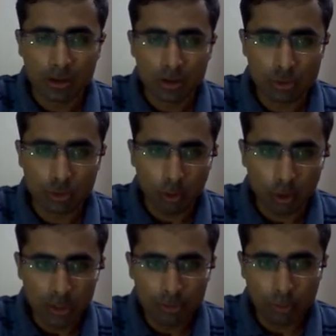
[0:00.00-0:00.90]
So
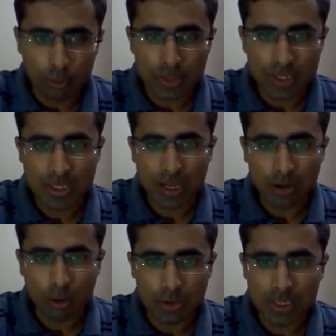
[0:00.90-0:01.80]
all the forces are
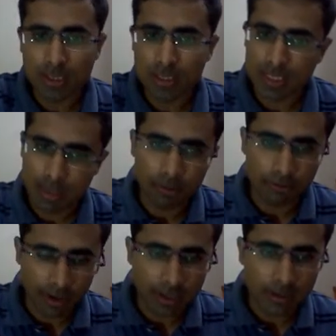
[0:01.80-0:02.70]
causing the same
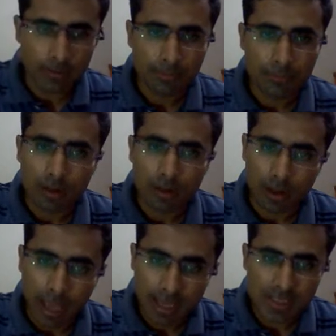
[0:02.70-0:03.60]
effect
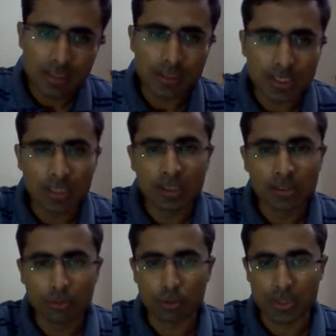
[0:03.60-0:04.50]
as the resultant
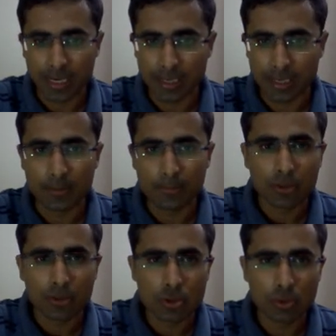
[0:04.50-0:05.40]
force acts.
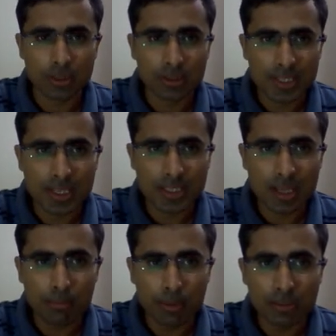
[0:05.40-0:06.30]
So in this
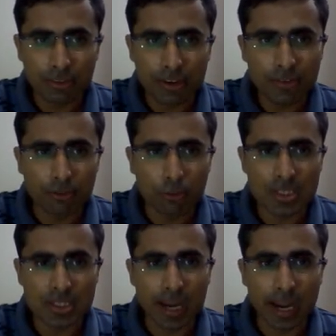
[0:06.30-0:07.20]
example, 3
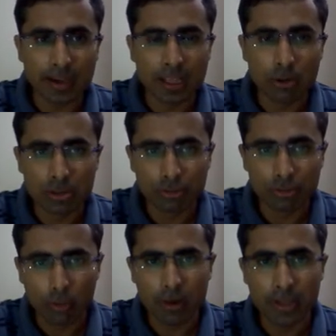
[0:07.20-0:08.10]
forces are acting on the
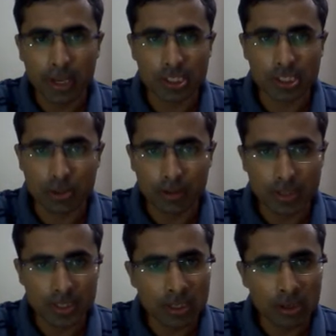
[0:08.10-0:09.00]
forward direction. So
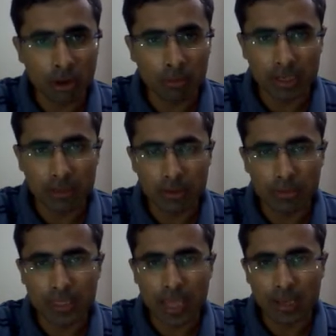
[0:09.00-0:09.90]
resultant of it will be
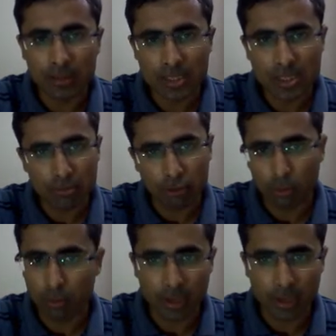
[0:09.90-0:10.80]
there in this
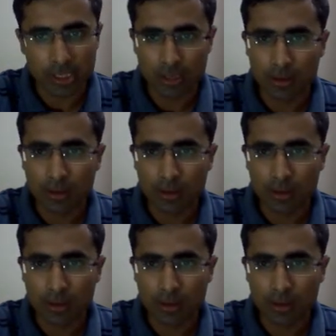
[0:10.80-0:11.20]
forward direction.